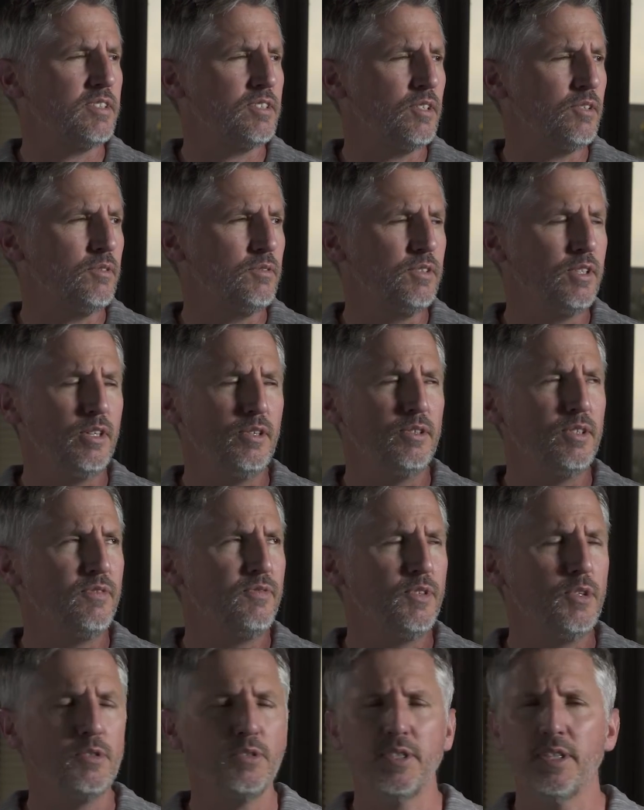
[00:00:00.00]
So no
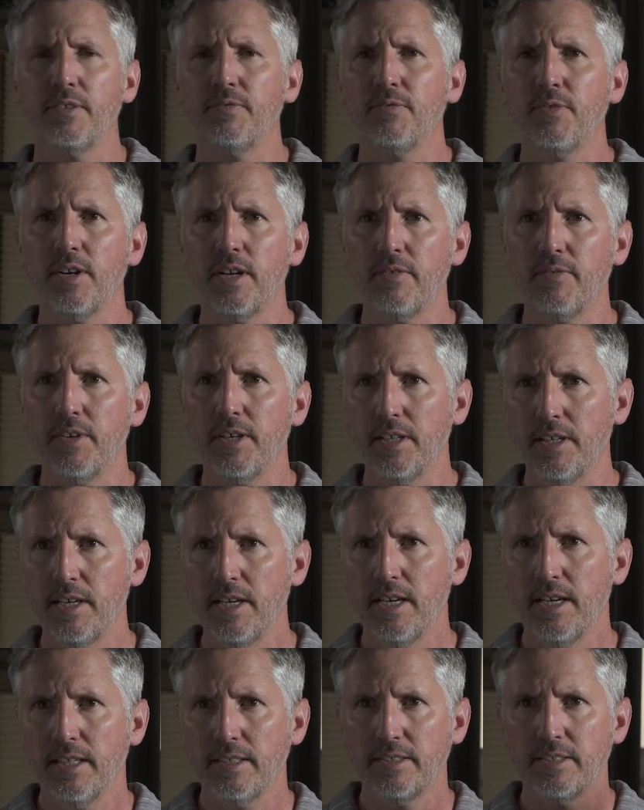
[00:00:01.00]
diffusion in front of it,
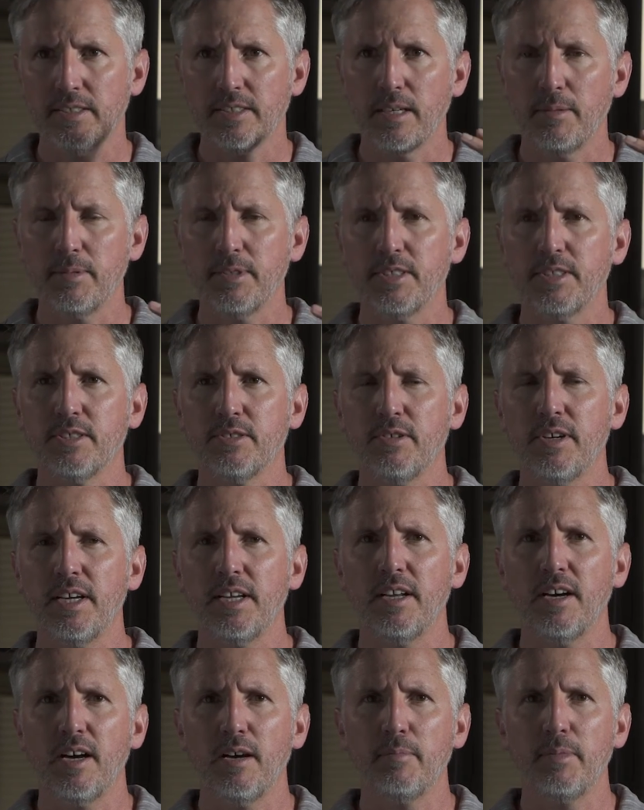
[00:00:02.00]
just coming straight
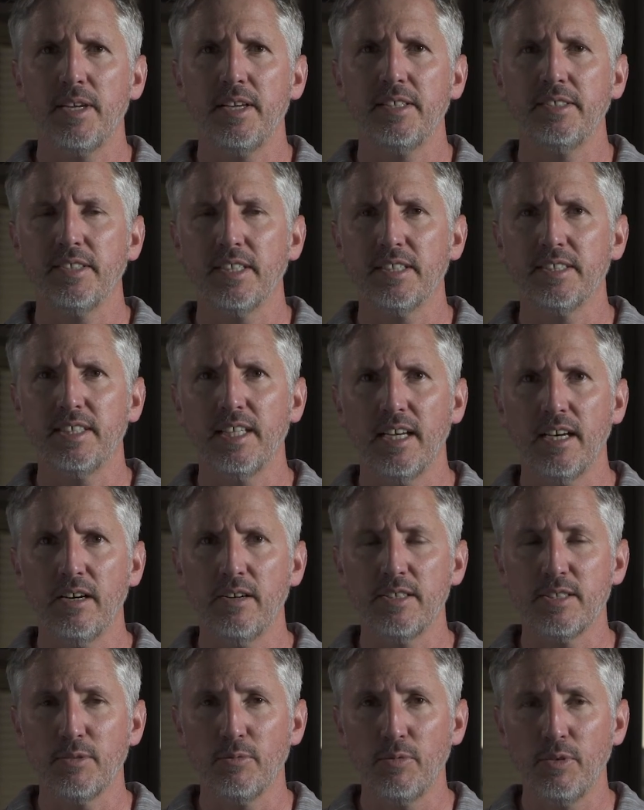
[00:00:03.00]
on me. As you can tell,
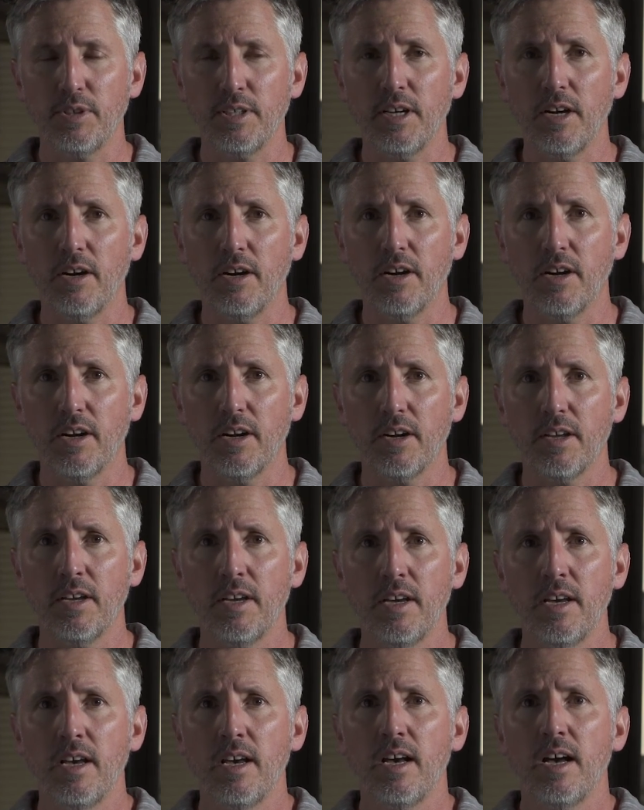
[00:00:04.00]
it's really hard.
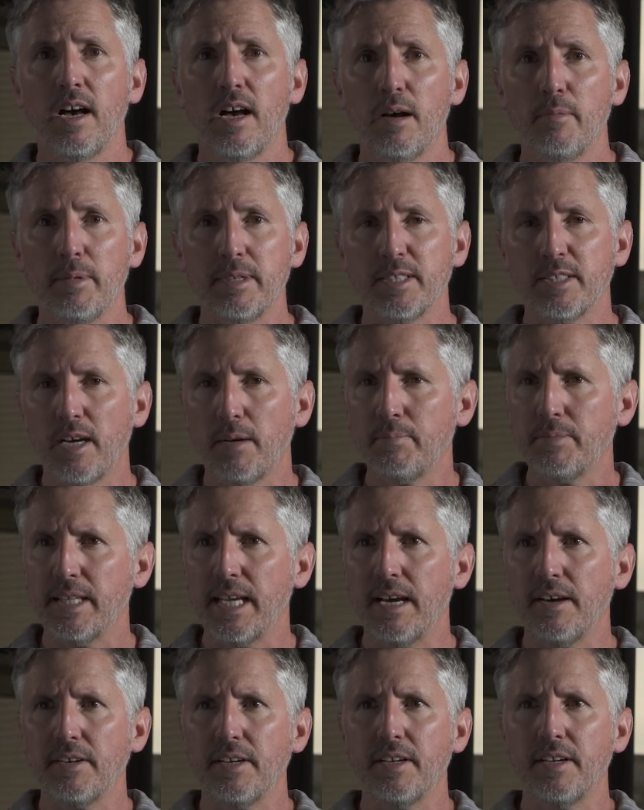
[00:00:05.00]
Um, I stopped
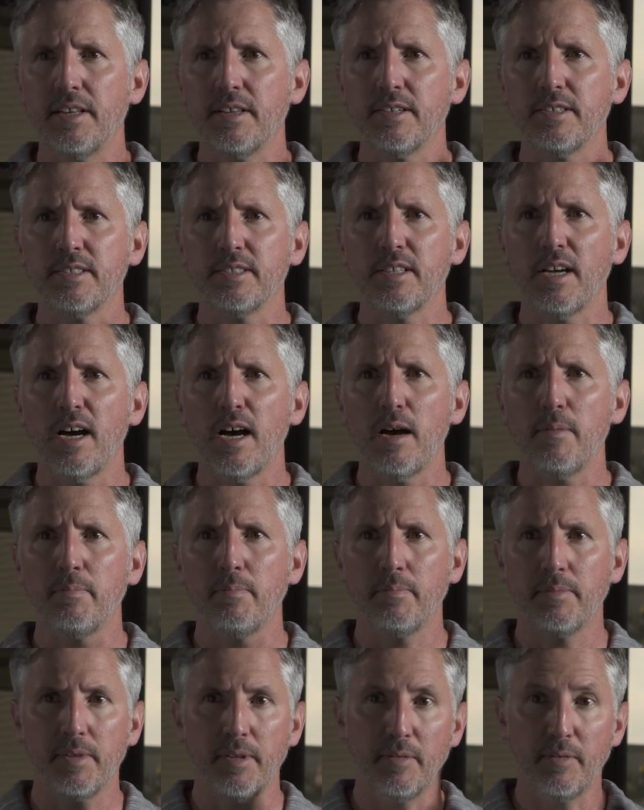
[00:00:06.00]
down another
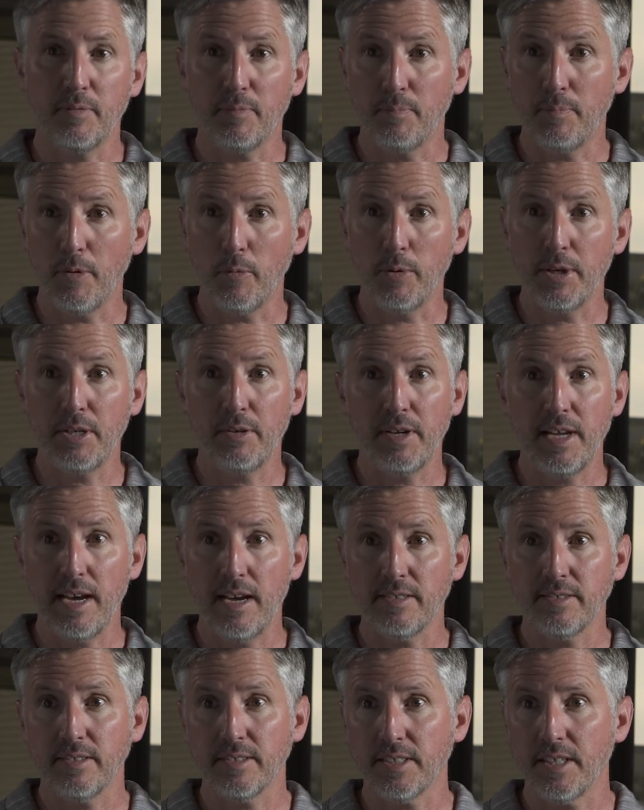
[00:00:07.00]
stop. The, the window now
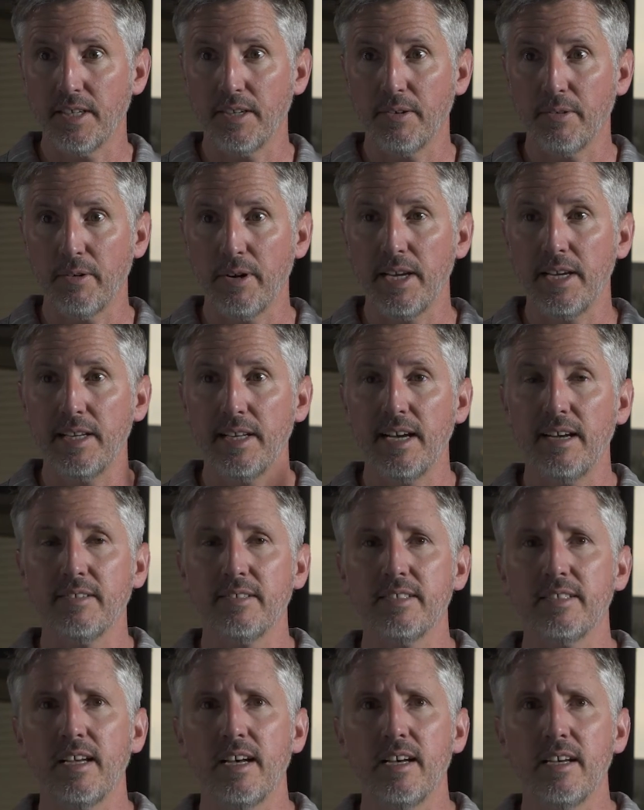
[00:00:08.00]
is looking great
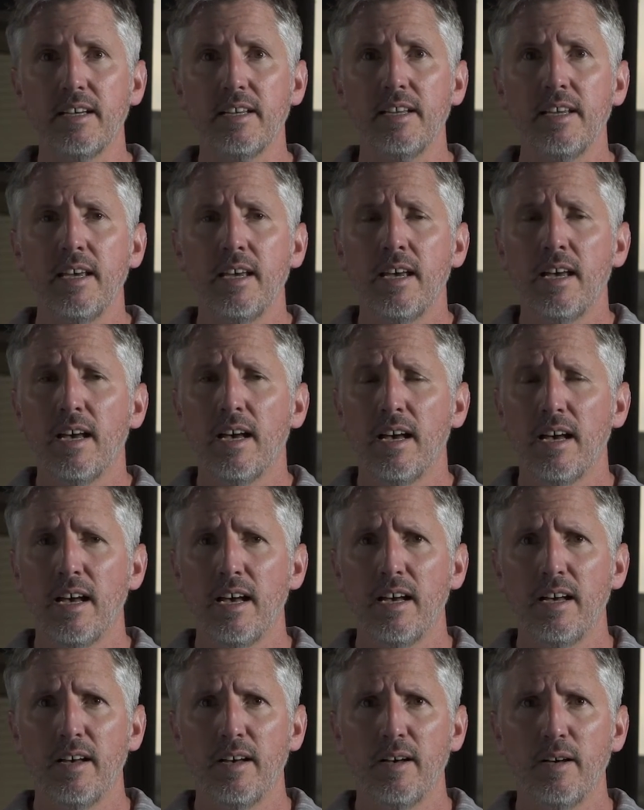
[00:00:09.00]
outside,
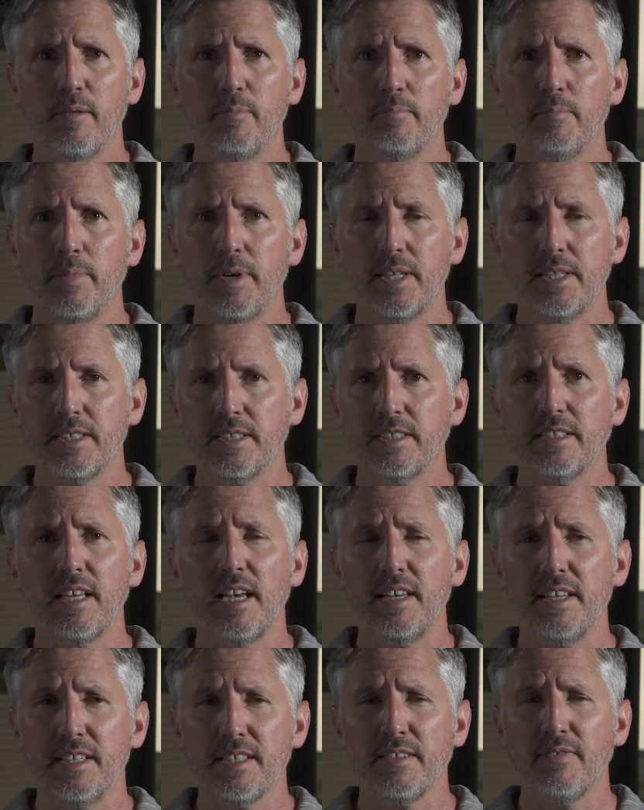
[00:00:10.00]
um, but it
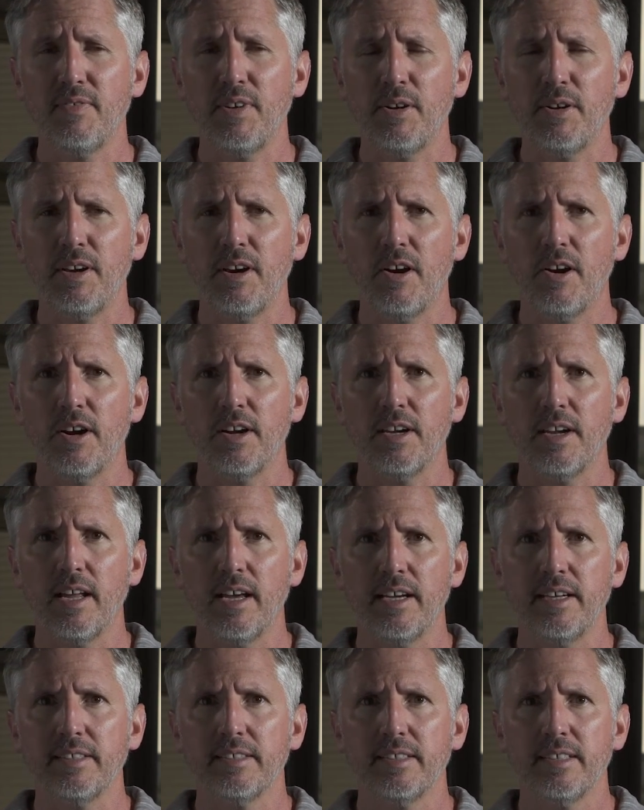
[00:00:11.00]
is a very hard
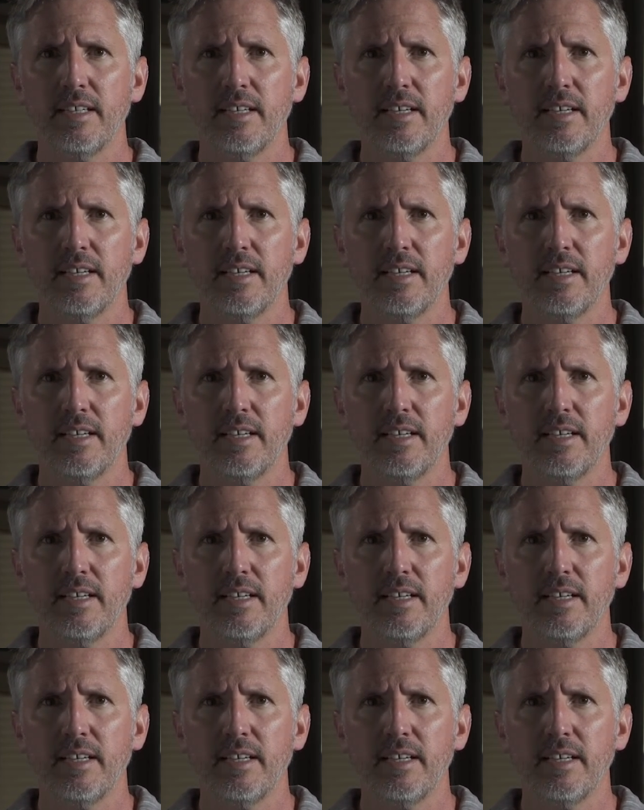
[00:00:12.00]
light.